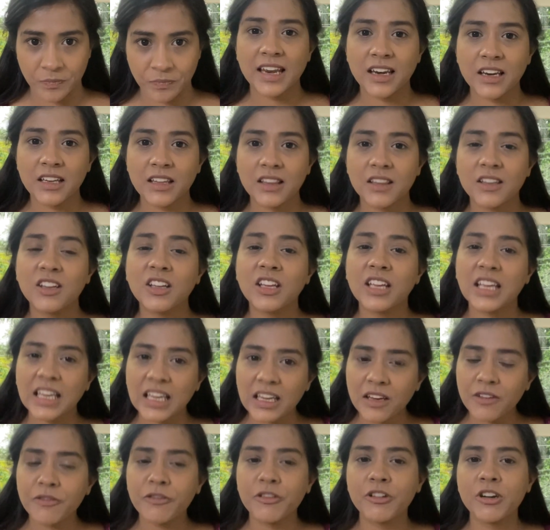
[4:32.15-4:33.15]
And the
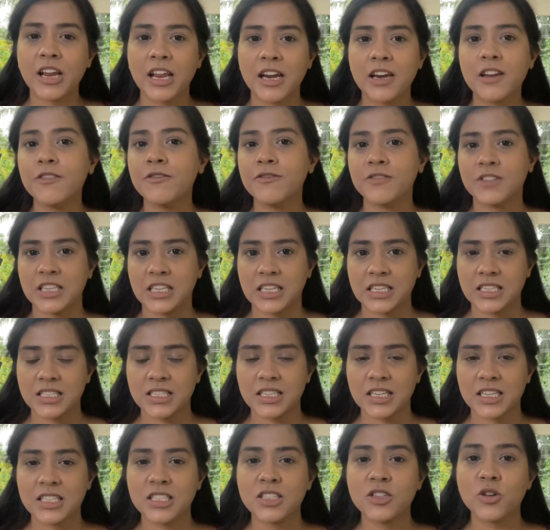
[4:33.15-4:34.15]
key for
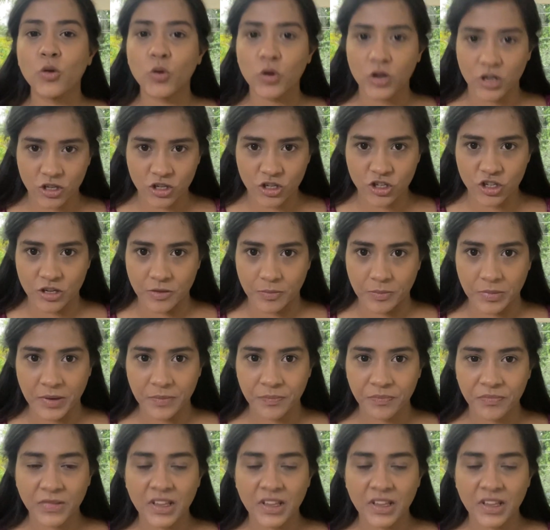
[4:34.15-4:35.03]
NFTs is ownership.